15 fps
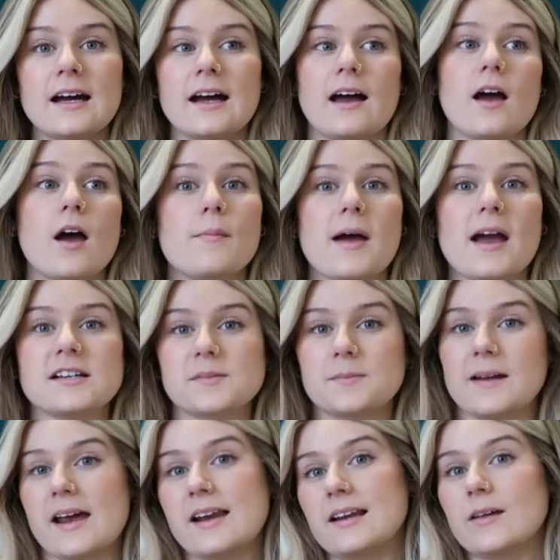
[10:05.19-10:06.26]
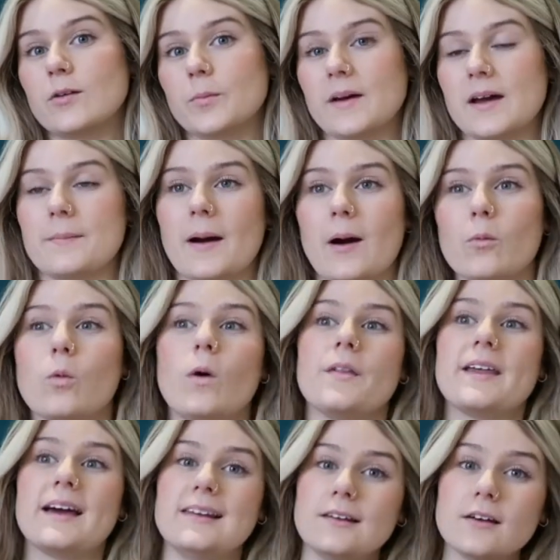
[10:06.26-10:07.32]
um, explain a little bit about what
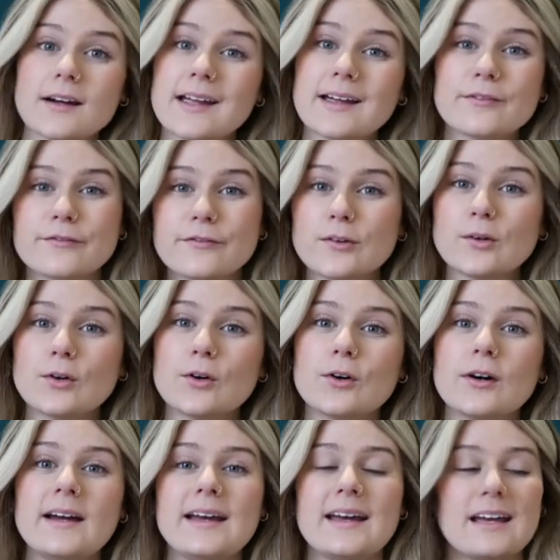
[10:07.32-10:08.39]
they're looking for.